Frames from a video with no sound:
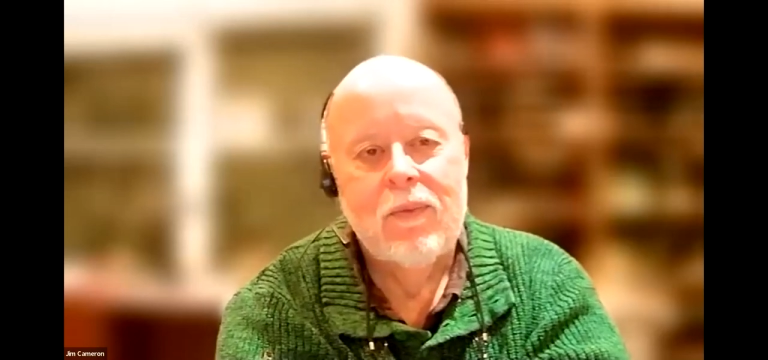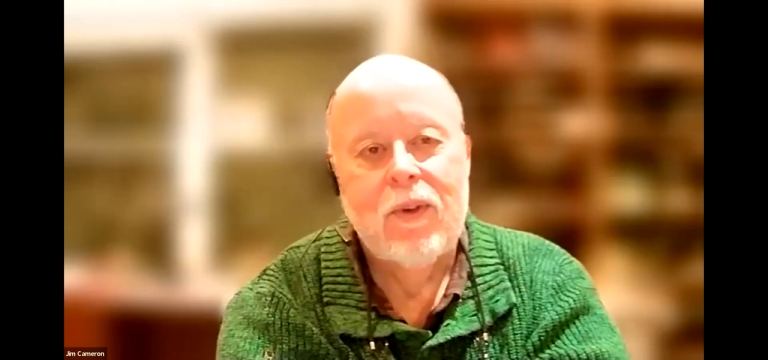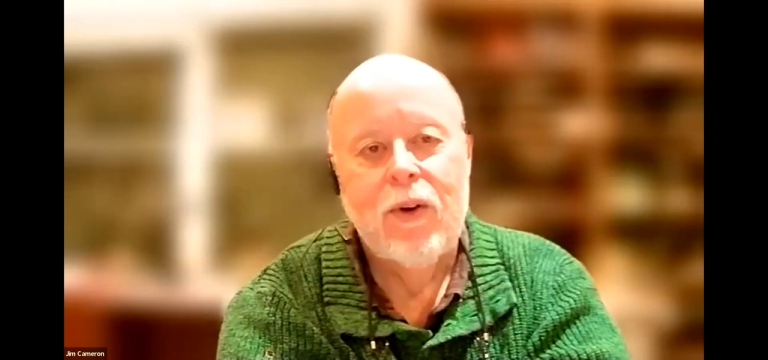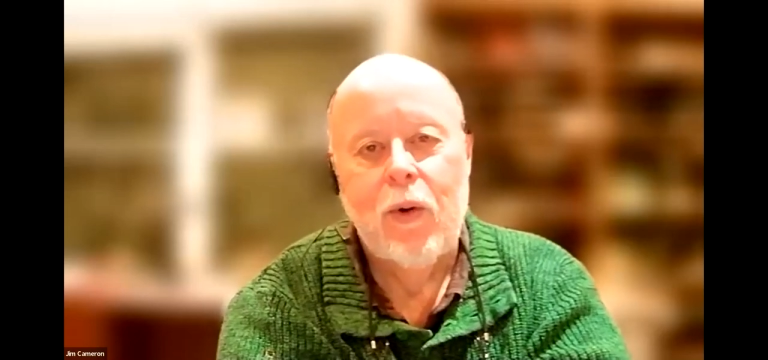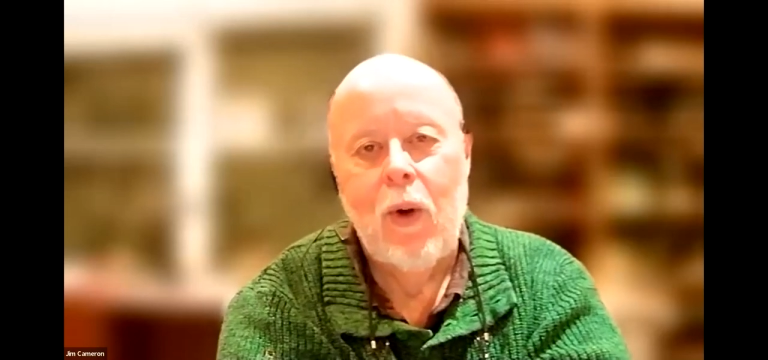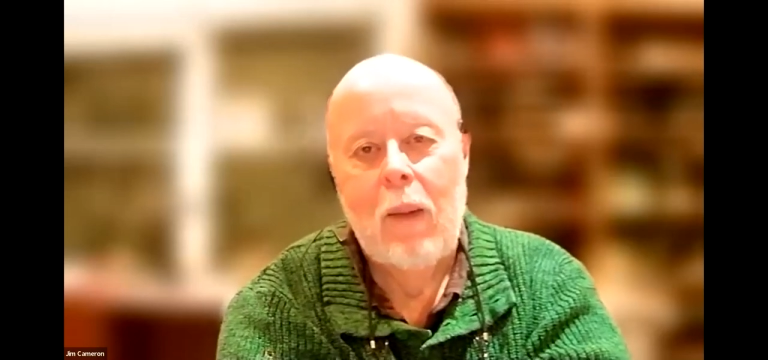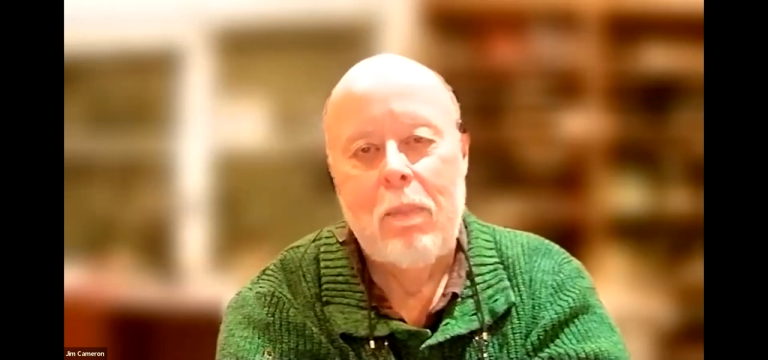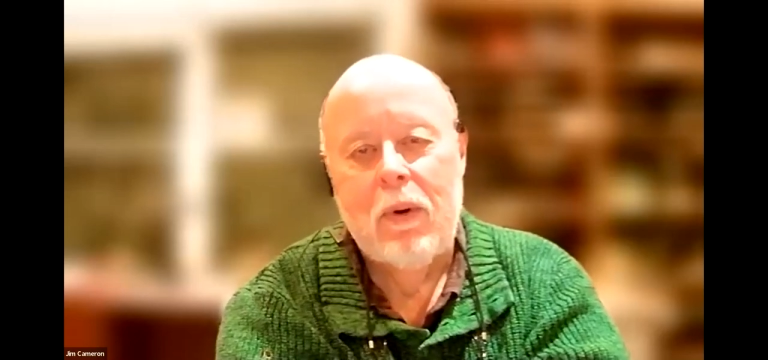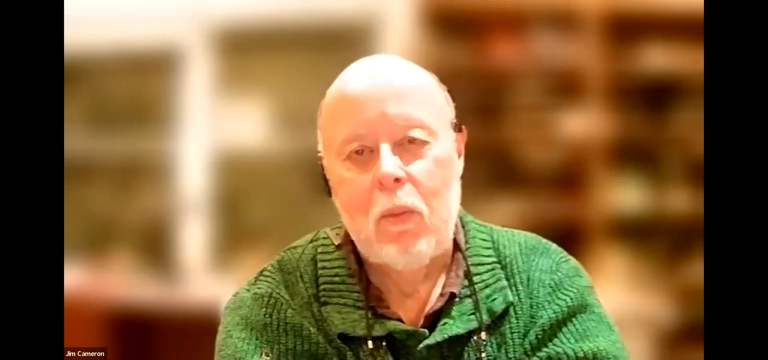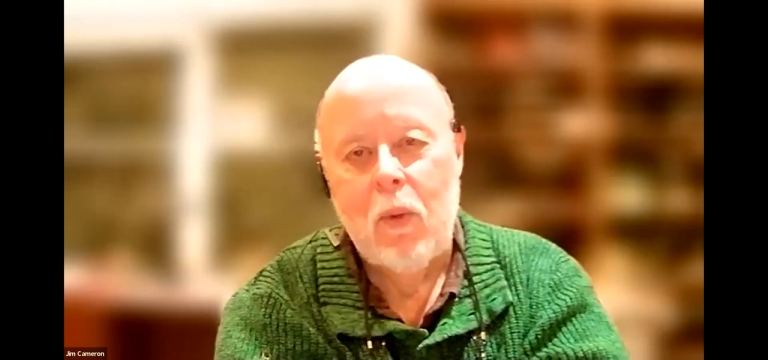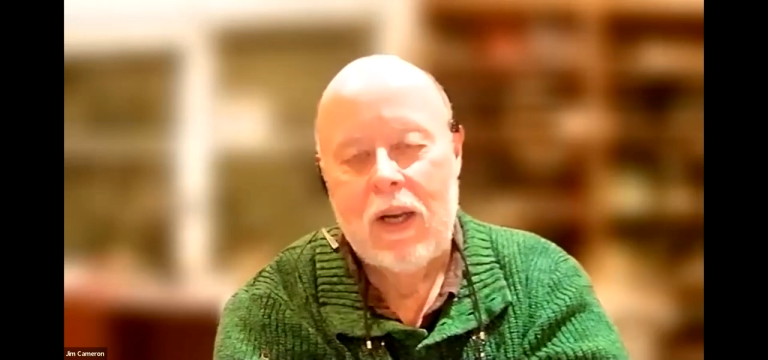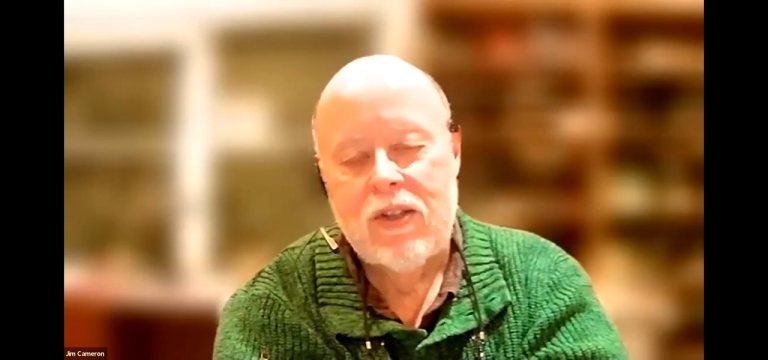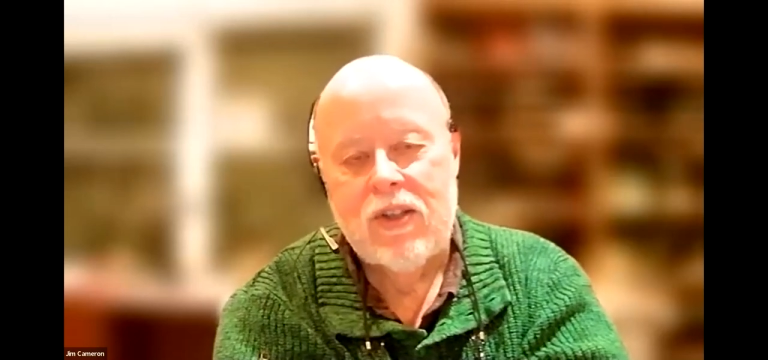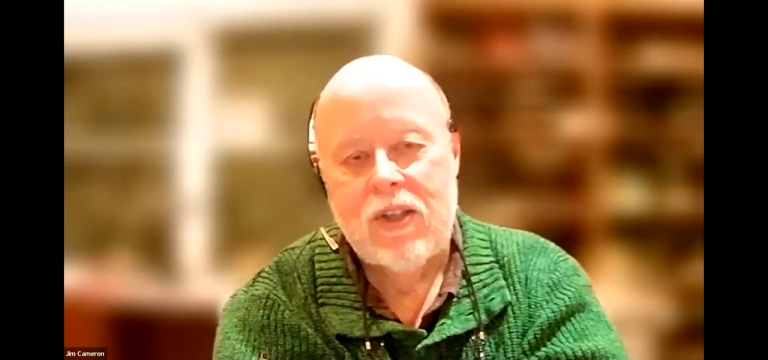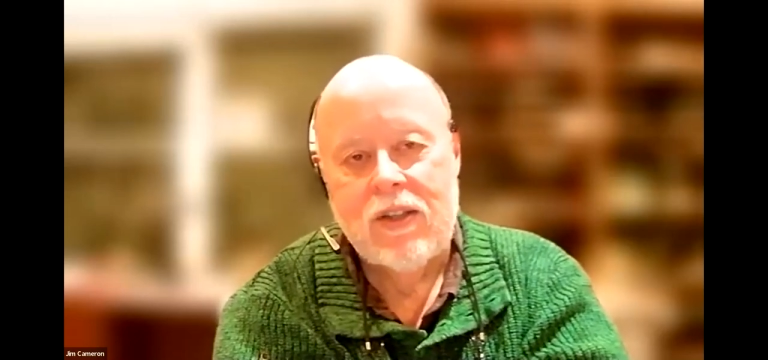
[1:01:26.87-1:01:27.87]
grew up in
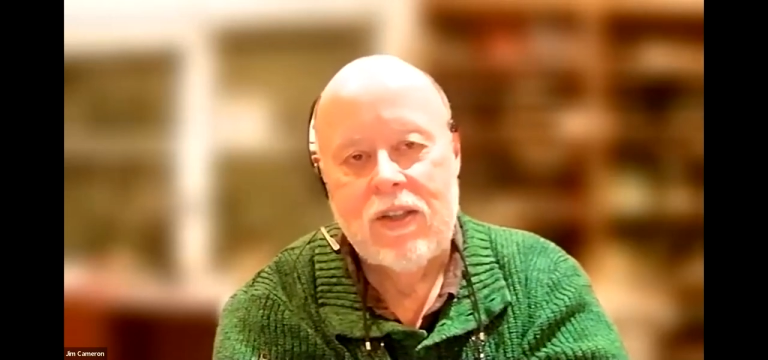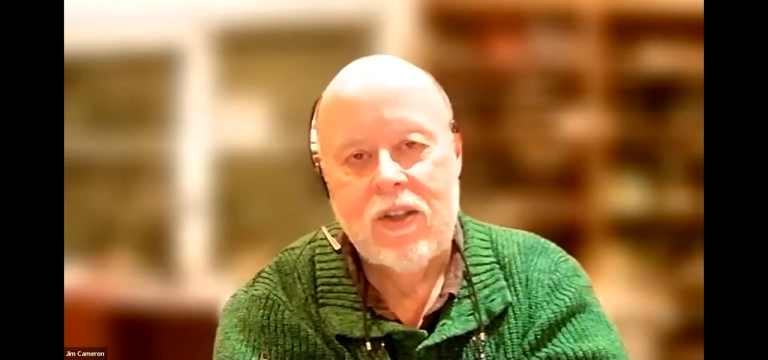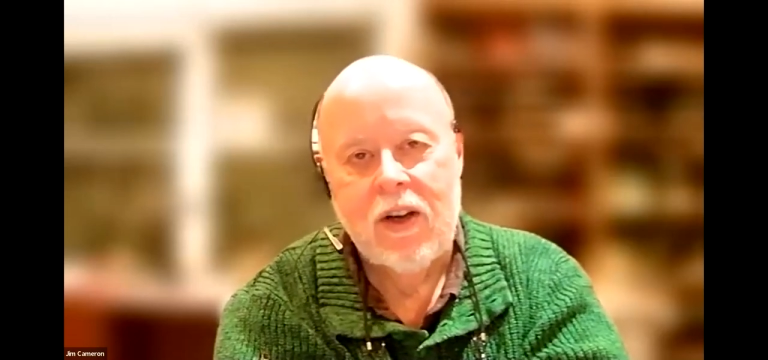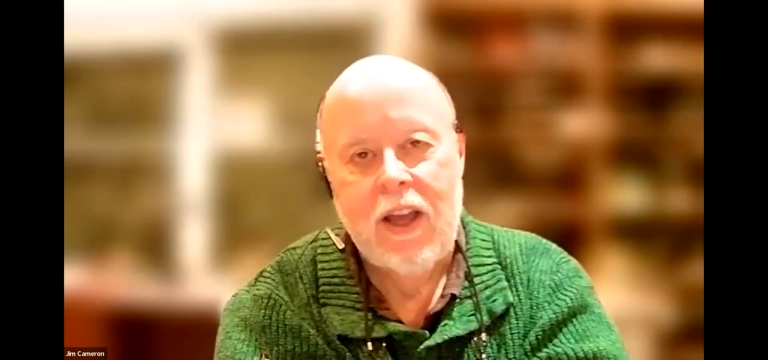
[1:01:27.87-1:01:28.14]
Westchester